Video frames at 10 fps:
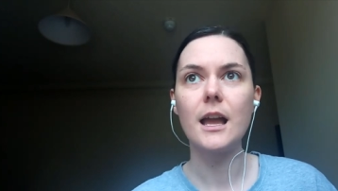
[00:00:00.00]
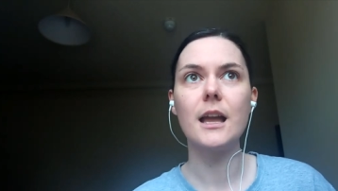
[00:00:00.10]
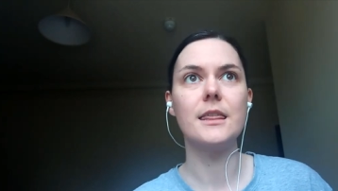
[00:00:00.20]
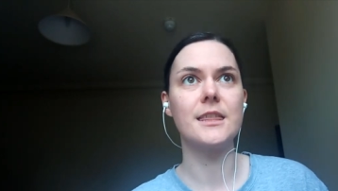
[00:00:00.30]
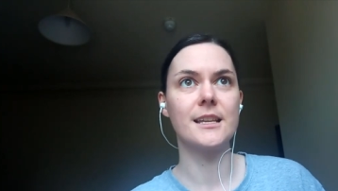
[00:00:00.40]

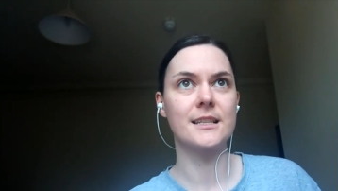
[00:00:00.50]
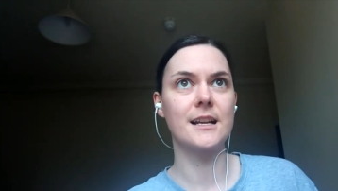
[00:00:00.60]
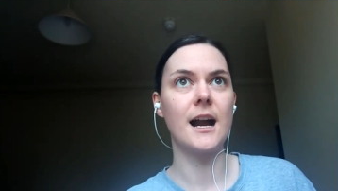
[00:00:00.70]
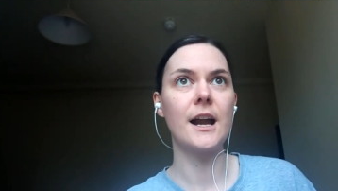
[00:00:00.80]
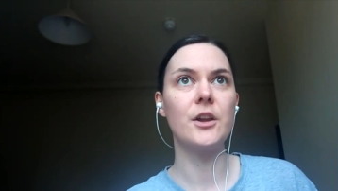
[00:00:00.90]
This
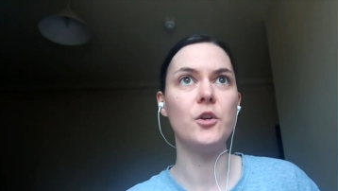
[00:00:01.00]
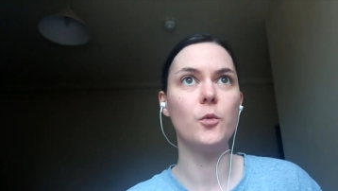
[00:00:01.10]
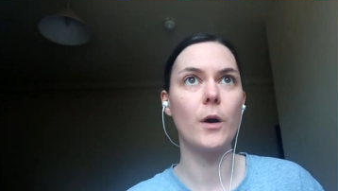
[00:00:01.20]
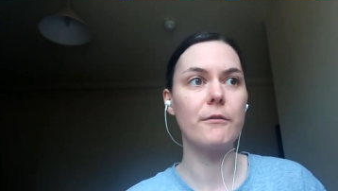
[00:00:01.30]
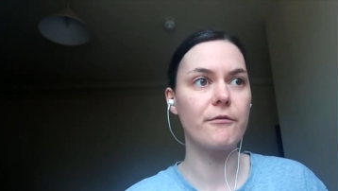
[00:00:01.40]
guy who
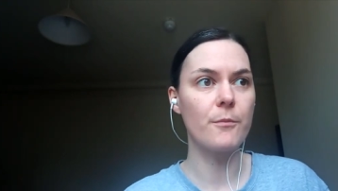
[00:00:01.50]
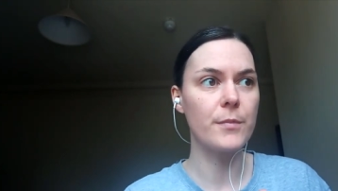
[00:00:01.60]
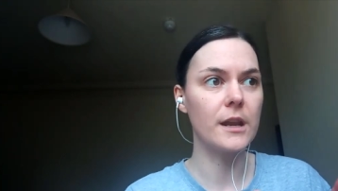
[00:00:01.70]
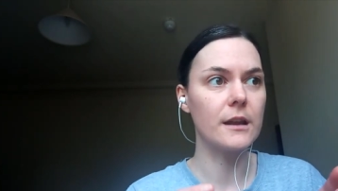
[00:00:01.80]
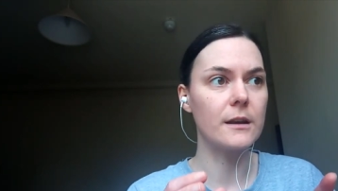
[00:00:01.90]
went from
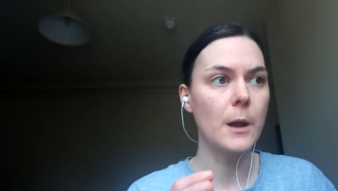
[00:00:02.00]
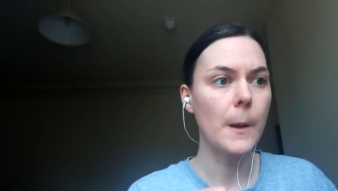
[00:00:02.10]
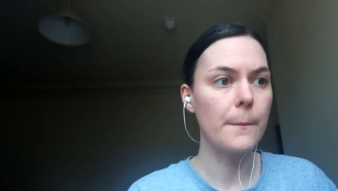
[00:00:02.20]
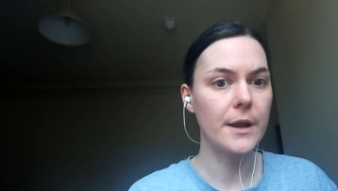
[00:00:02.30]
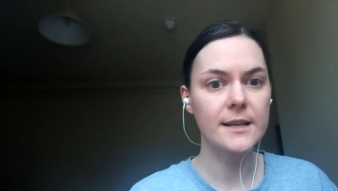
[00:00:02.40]
being
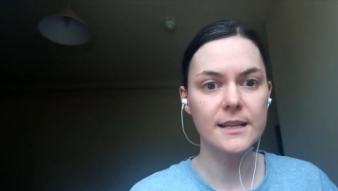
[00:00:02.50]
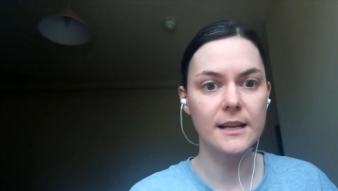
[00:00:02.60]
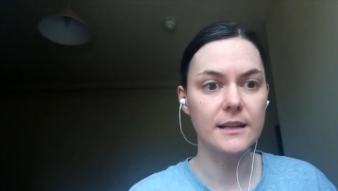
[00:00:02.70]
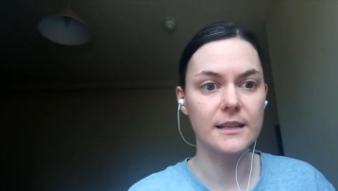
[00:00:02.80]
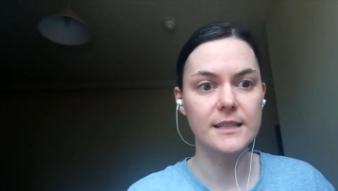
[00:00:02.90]

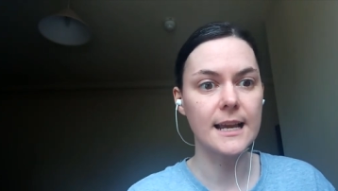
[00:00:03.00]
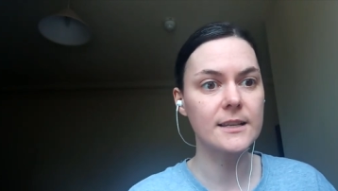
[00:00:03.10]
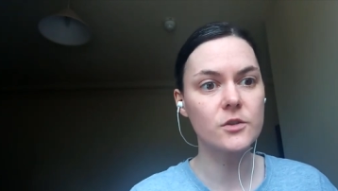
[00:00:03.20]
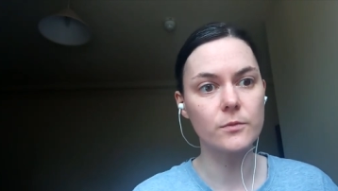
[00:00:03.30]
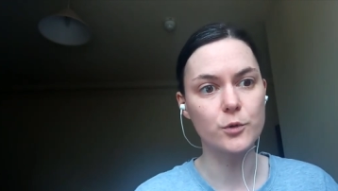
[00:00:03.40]
basically a
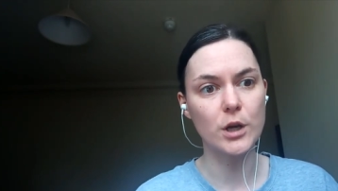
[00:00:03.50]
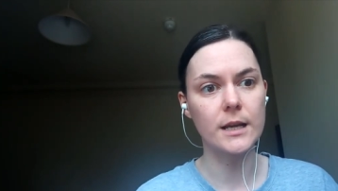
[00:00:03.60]
test subject